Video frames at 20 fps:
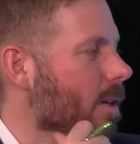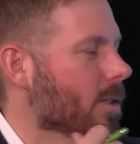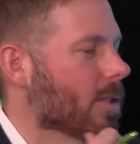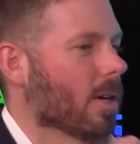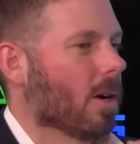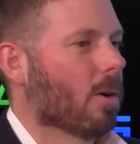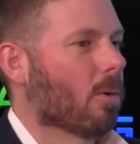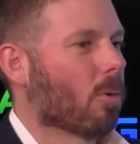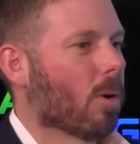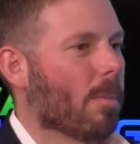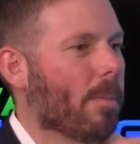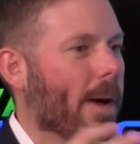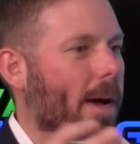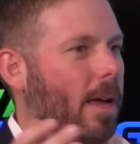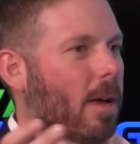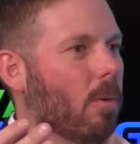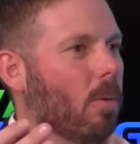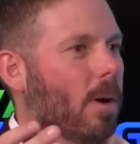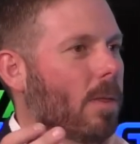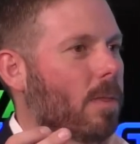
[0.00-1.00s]
So,
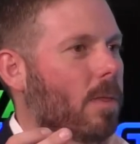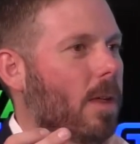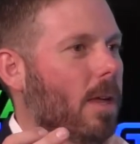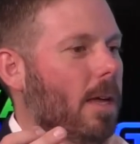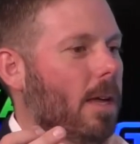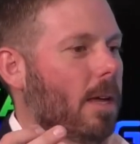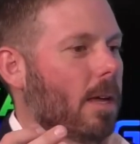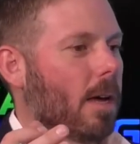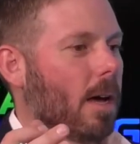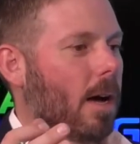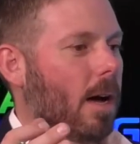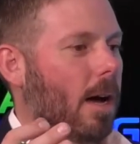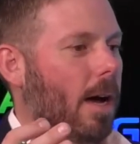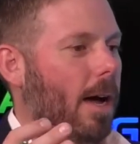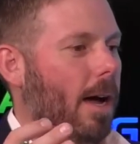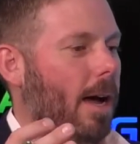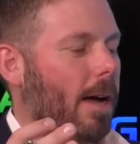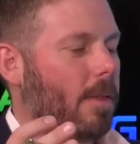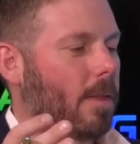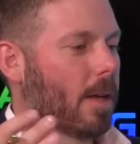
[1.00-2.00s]
Rebecca, one thing
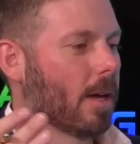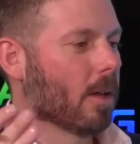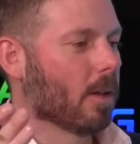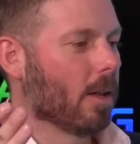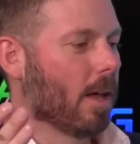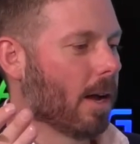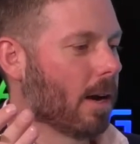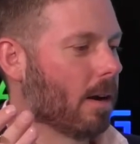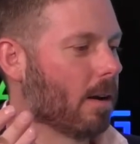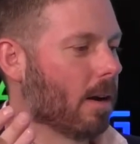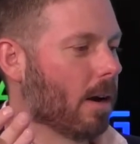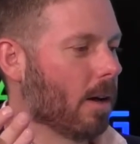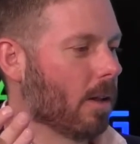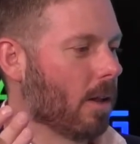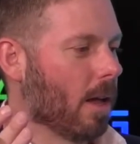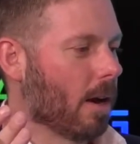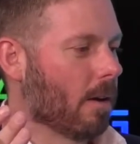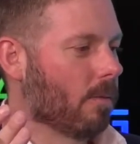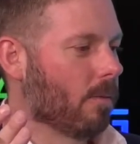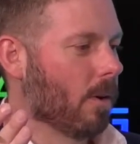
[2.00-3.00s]
I think a lot
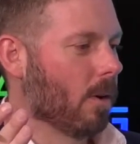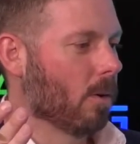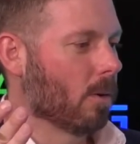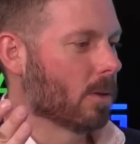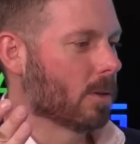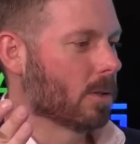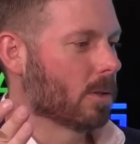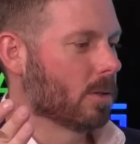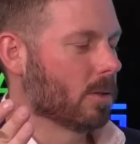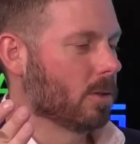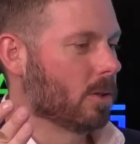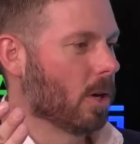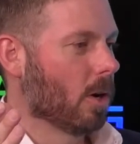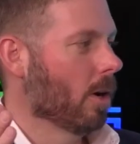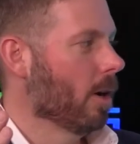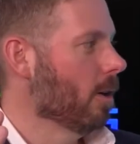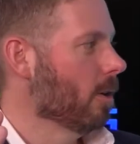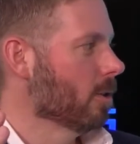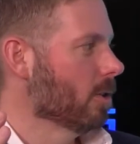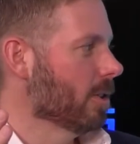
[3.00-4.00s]
of folks
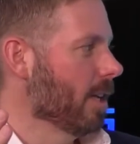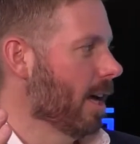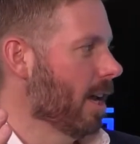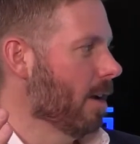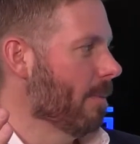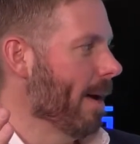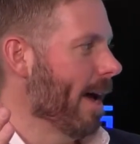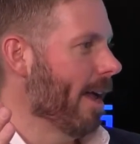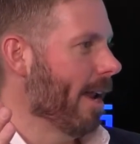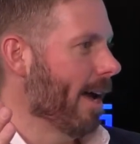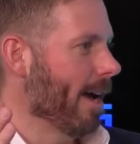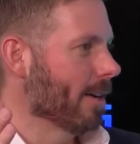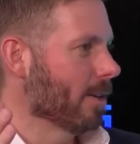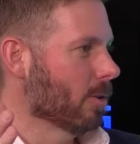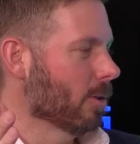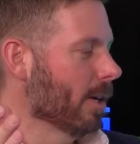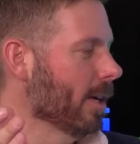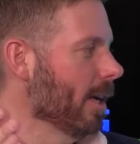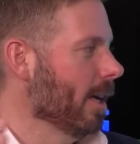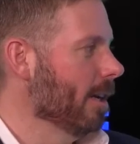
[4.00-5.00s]
don't understand about
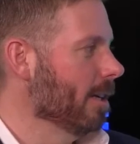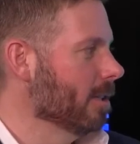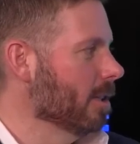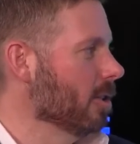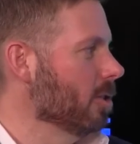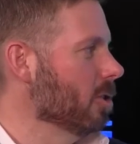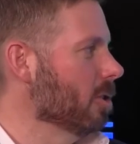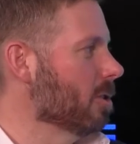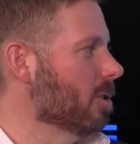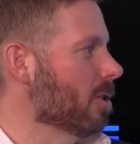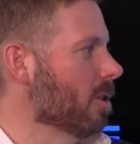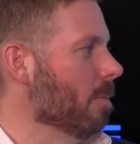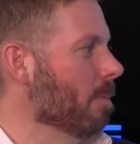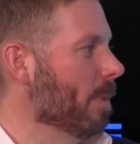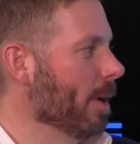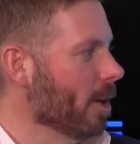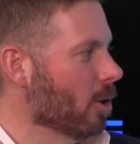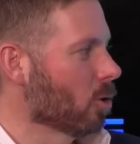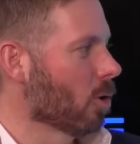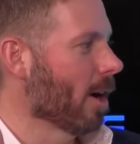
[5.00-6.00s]
ATRI, it isn't just the
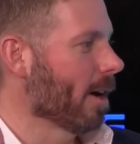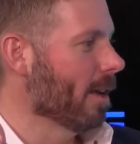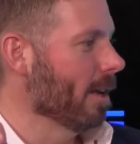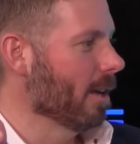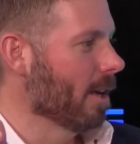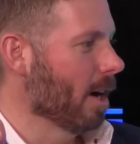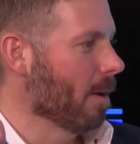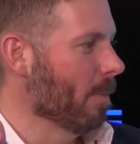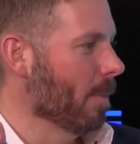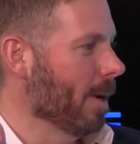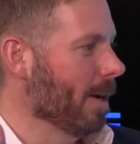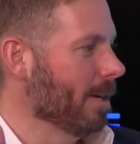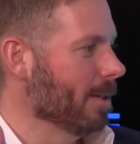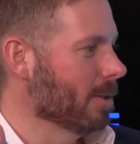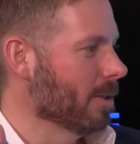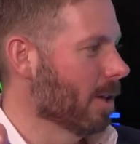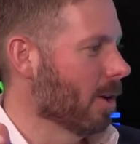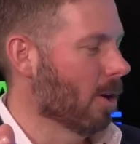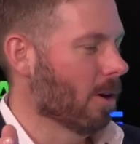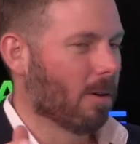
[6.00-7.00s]
big trucking
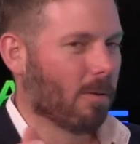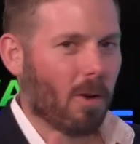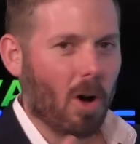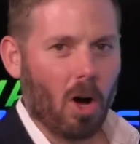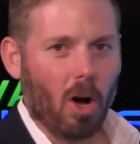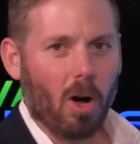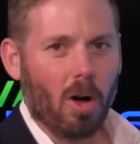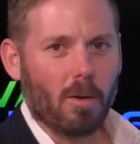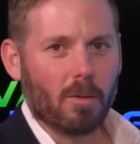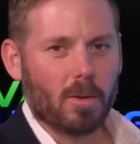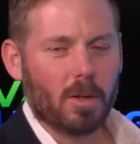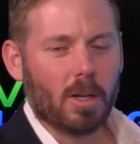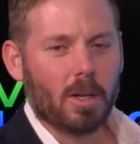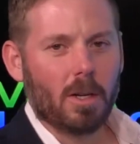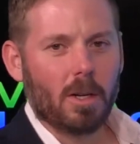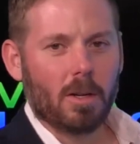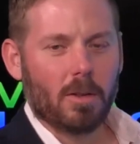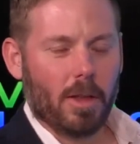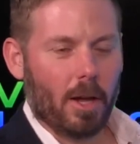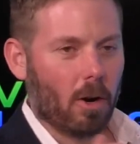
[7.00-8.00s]
companies that are
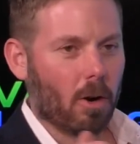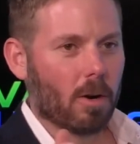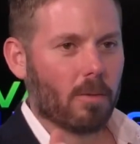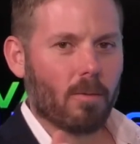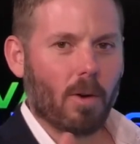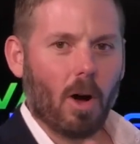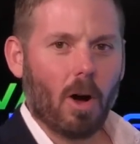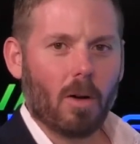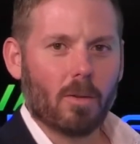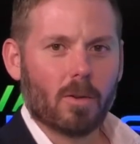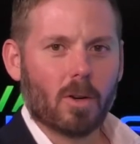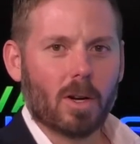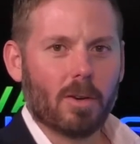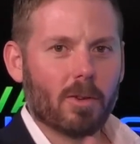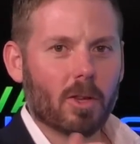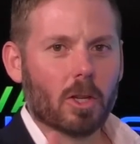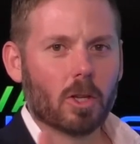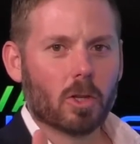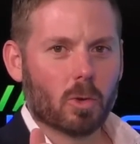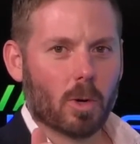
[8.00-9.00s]
involved, or
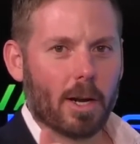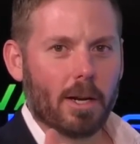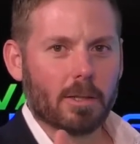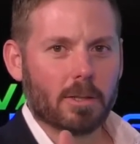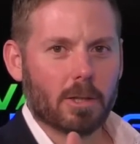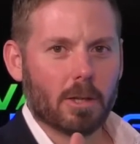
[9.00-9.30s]
even the trade